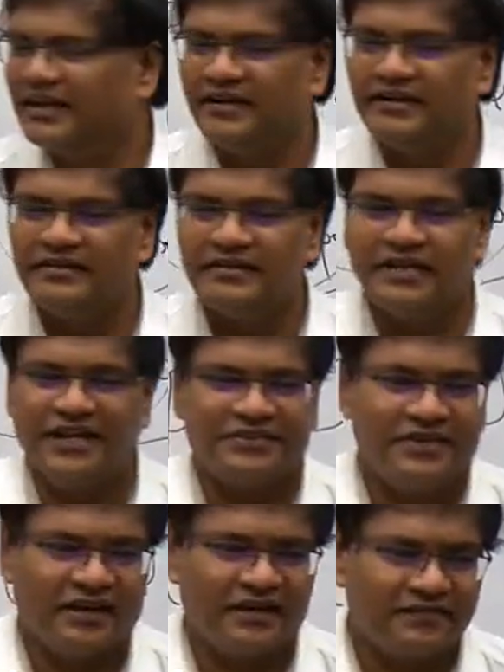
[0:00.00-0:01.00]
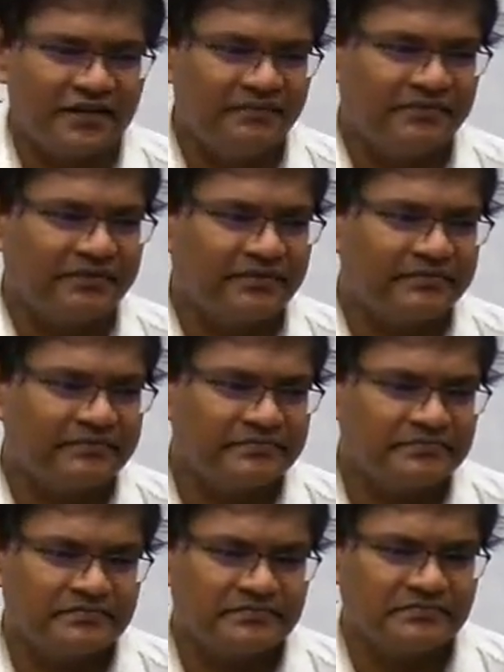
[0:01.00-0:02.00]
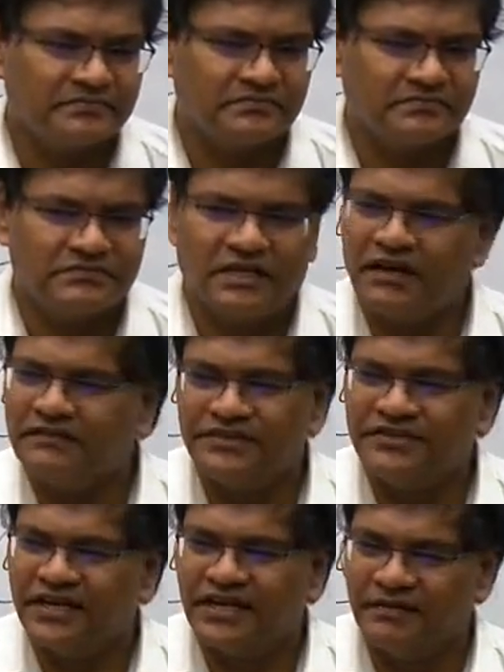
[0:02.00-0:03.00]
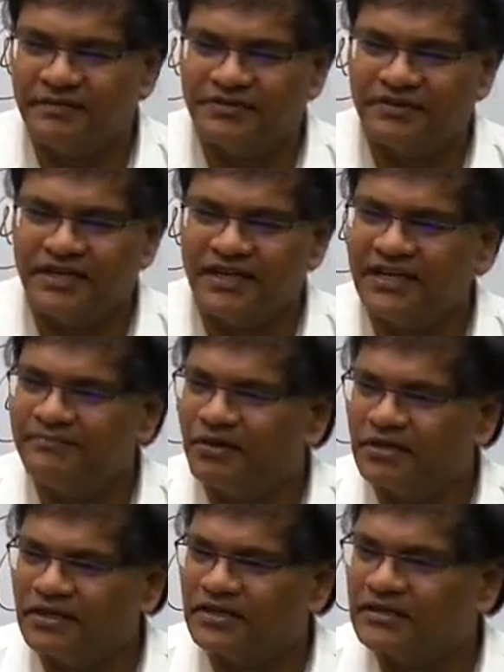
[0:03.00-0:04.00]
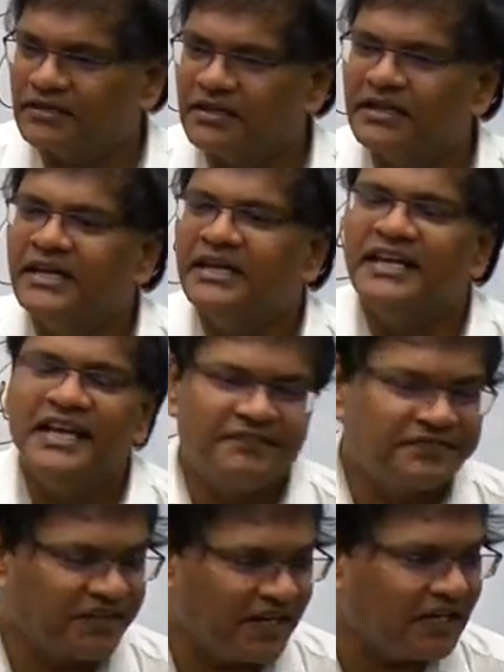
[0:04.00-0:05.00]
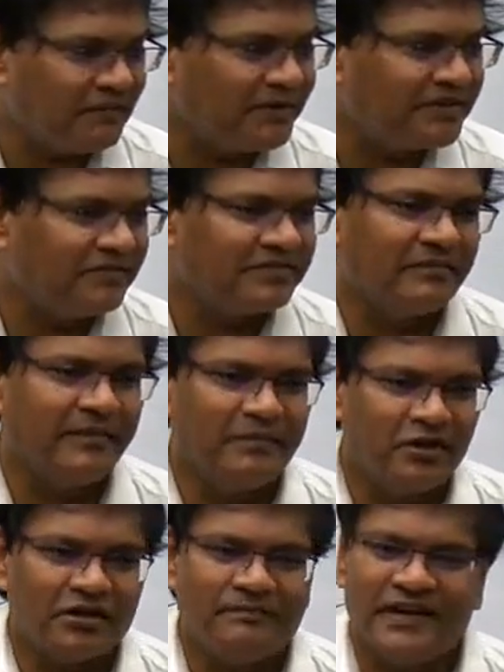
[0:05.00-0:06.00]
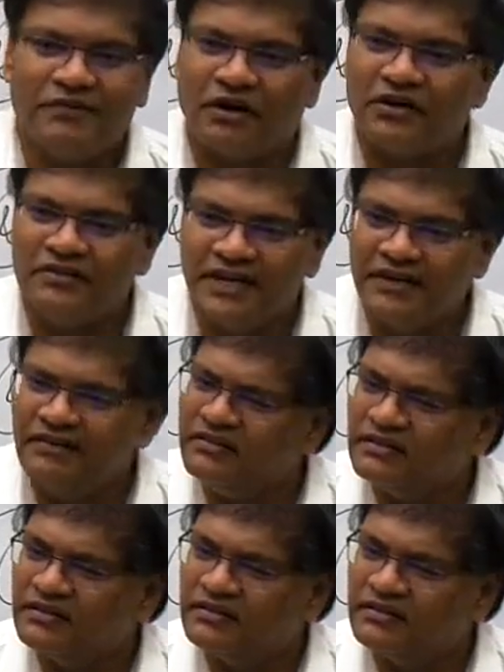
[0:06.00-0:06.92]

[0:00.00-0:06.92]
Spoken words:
SDRF teams. None of the state governments really bother. If state governments have some amount of money, what do?